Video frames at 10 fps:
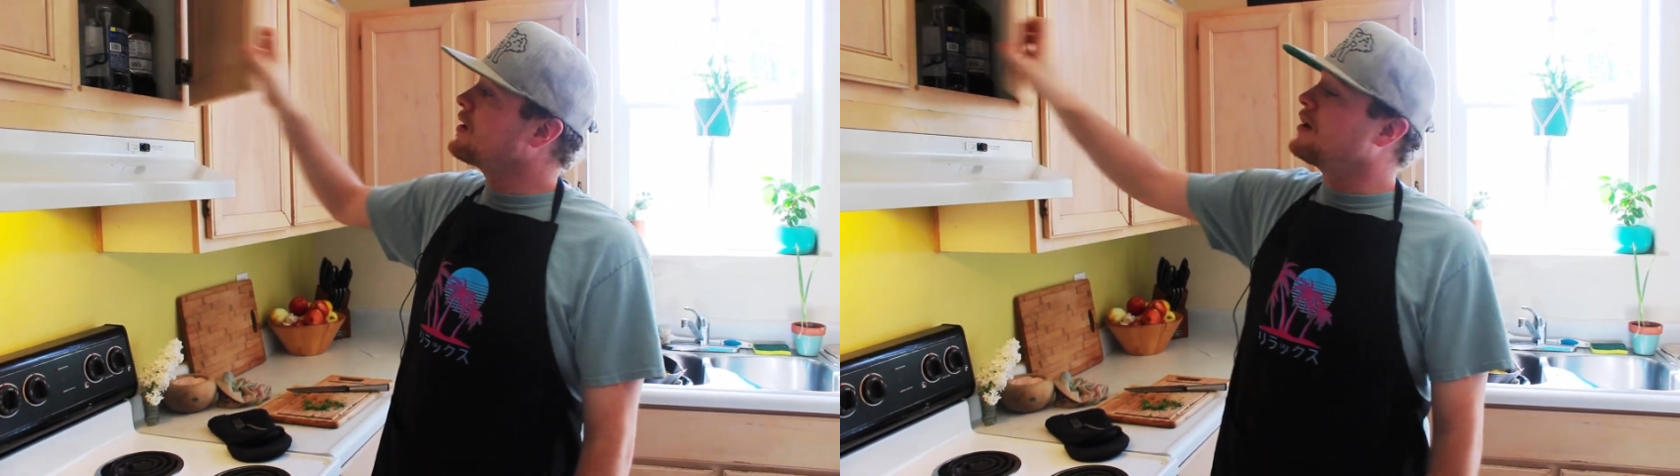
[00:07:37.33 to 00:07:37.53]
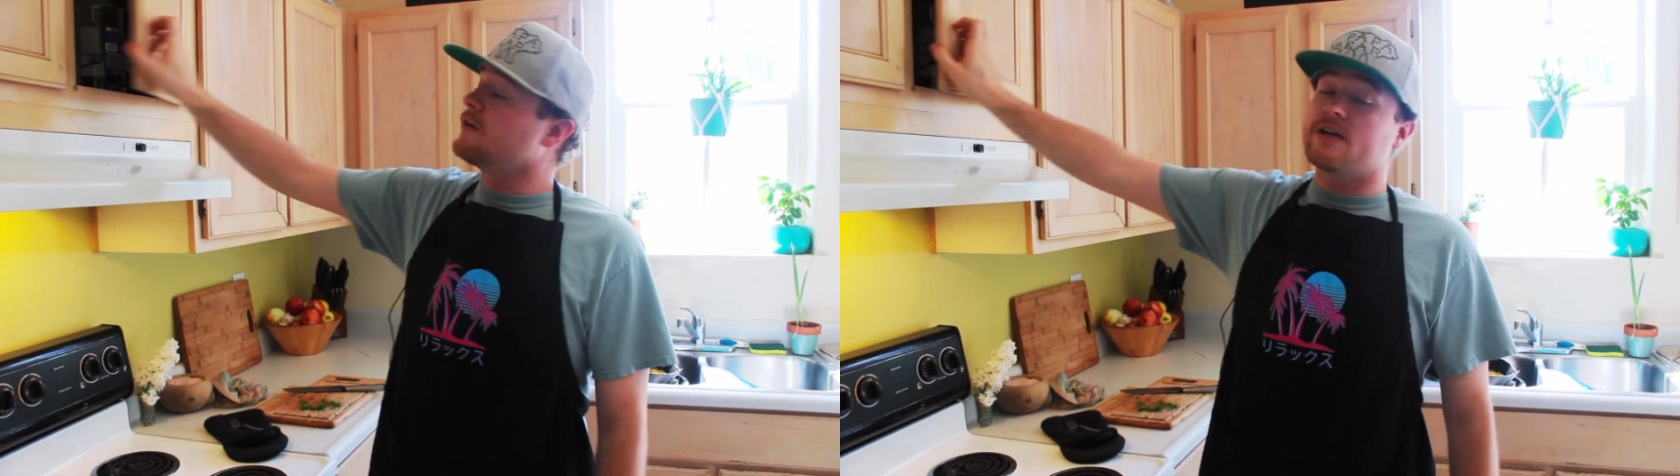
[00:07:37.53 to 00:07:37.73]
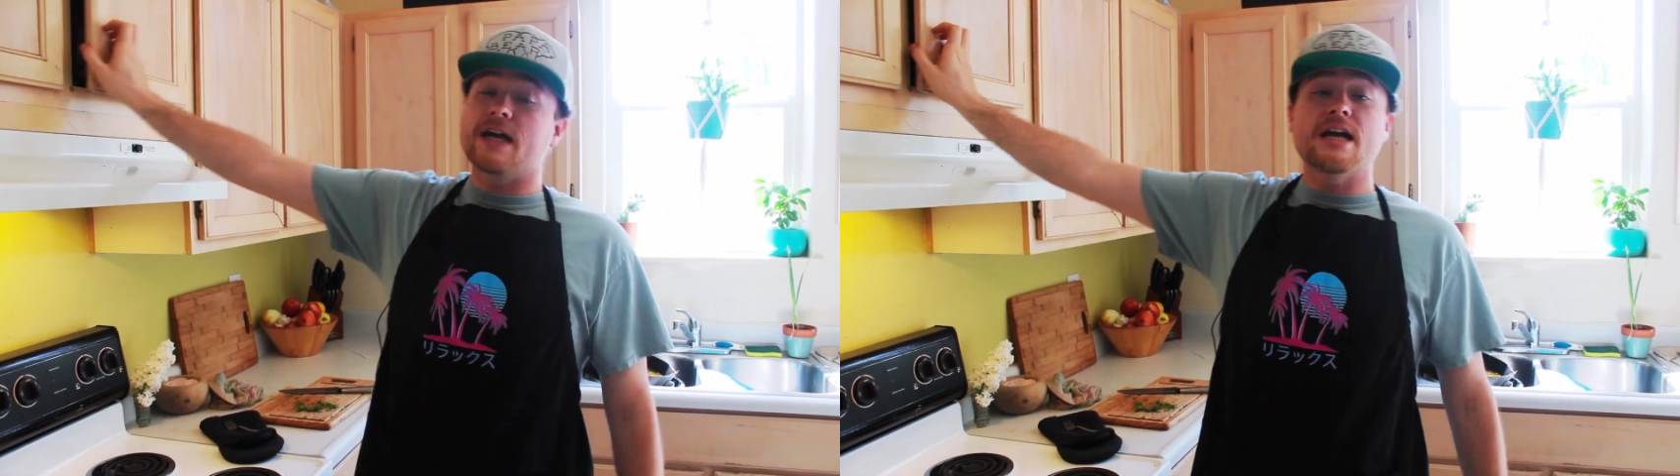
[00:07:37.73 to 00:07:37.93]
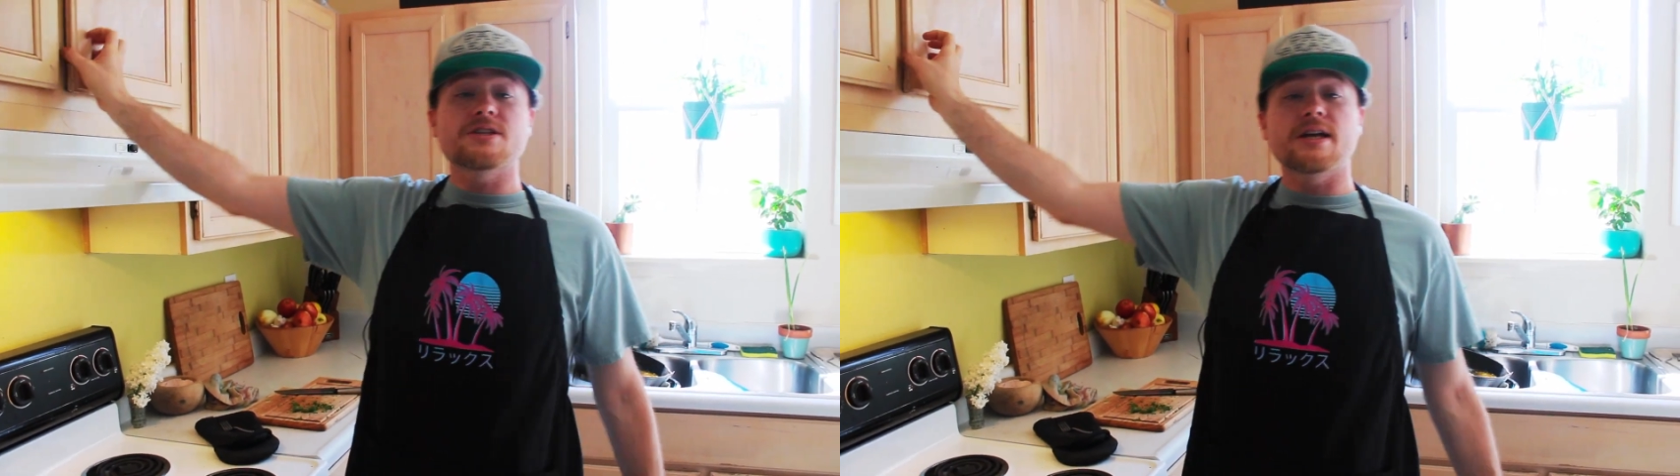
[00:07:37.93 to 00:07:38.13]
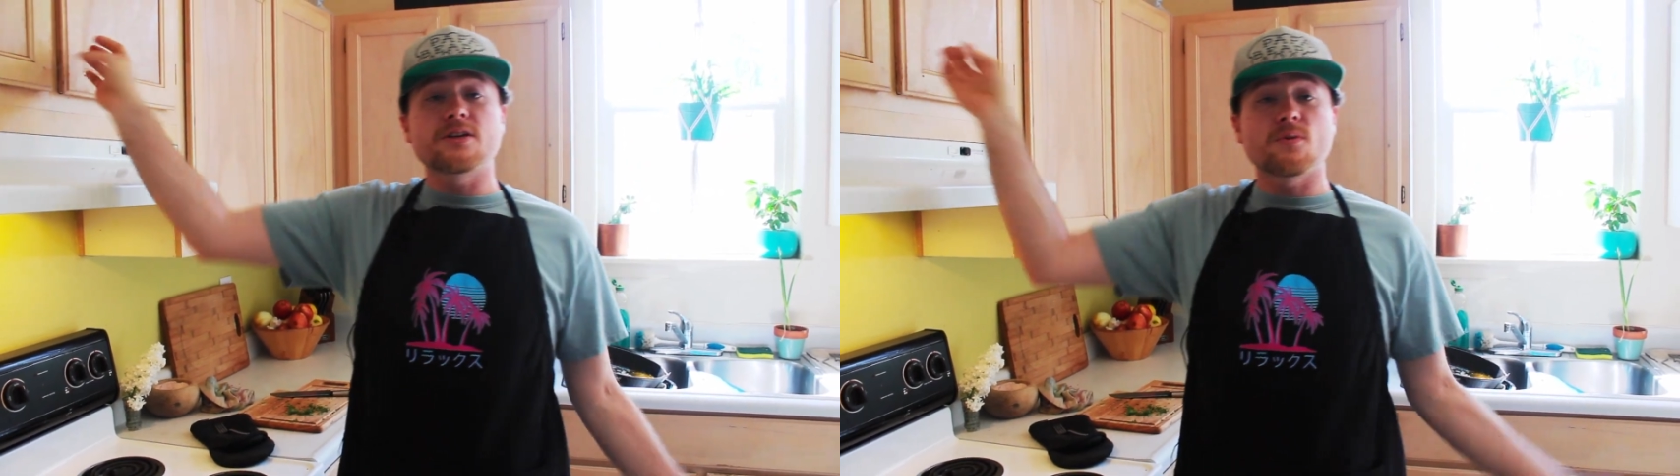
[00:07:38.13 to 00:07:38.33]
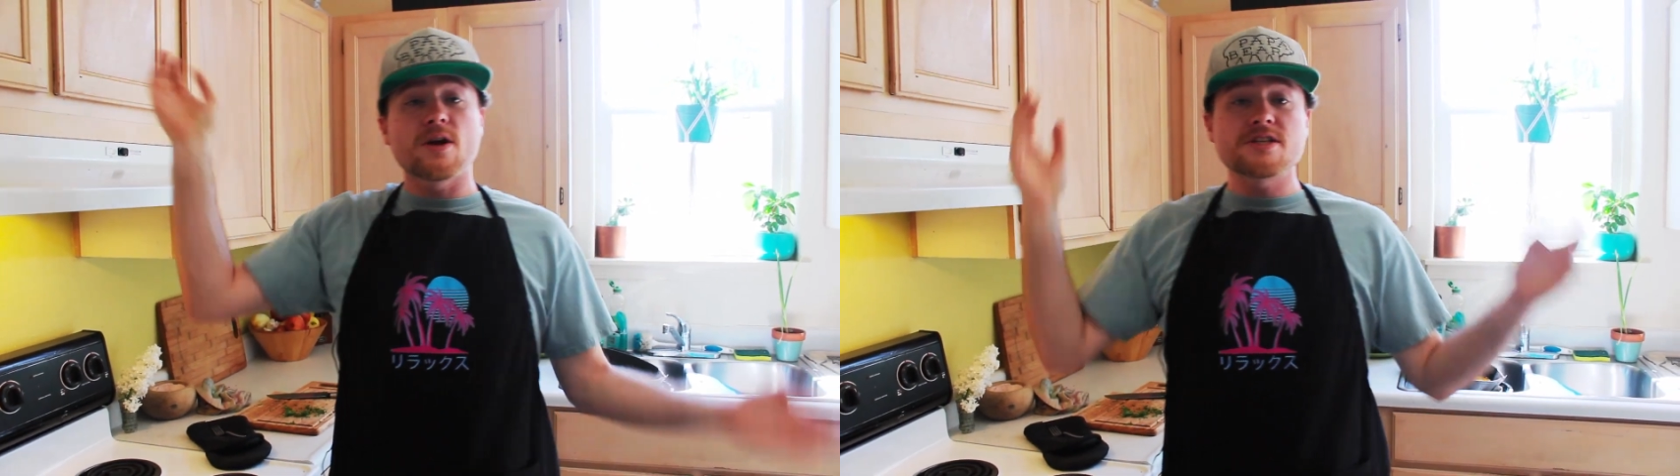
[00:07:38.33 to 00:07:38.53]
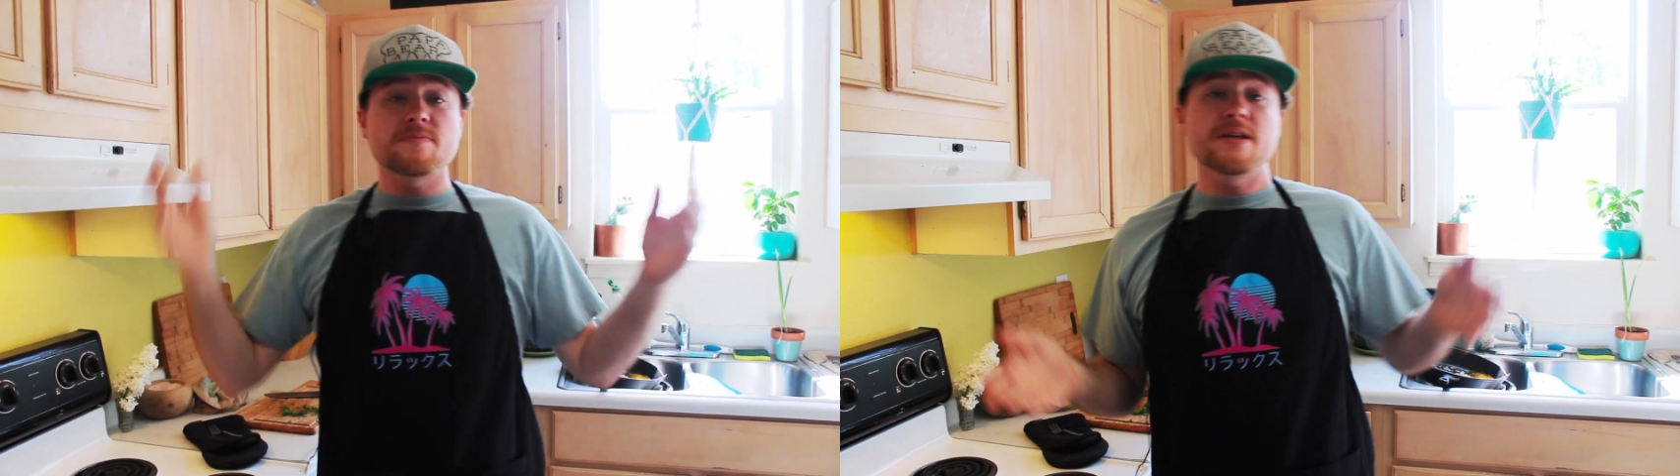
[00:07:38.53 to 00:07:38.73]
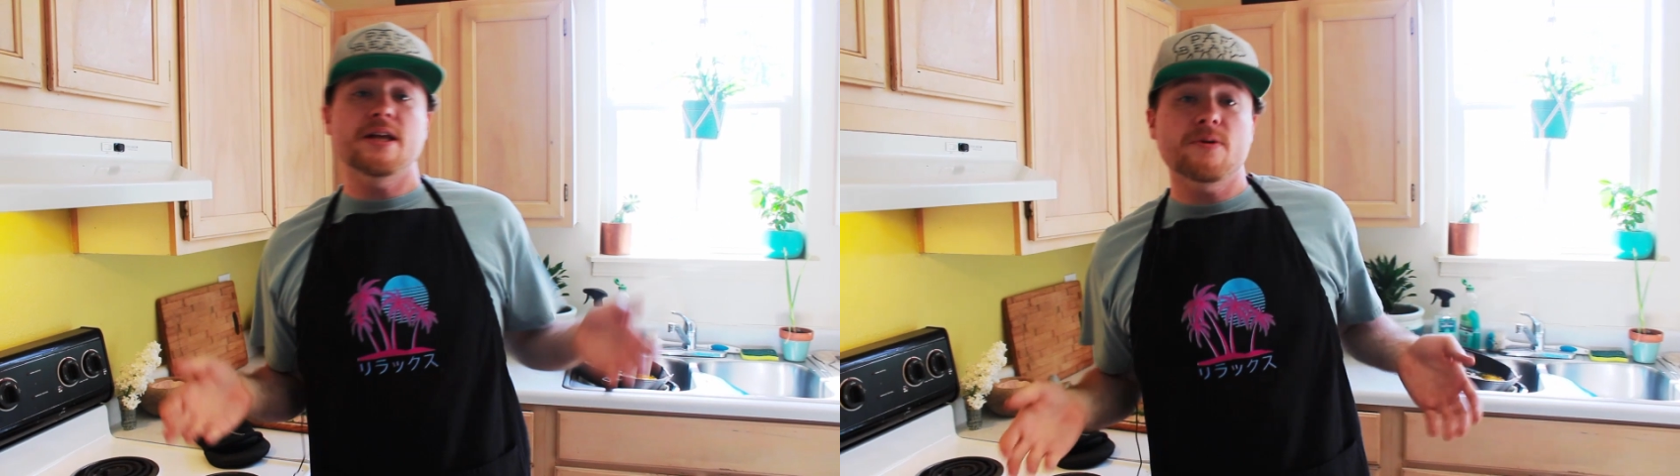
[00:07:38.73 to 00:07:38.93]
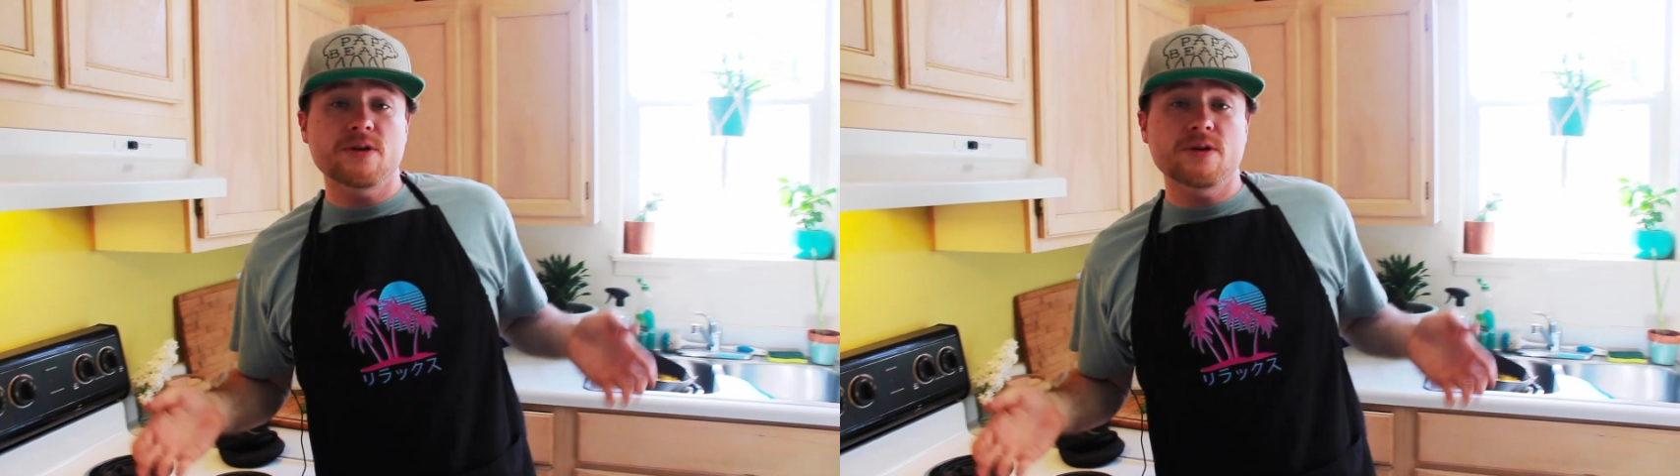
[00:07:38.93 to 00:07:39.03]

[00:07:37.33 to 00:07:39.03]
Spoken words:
If you guys like the recipe that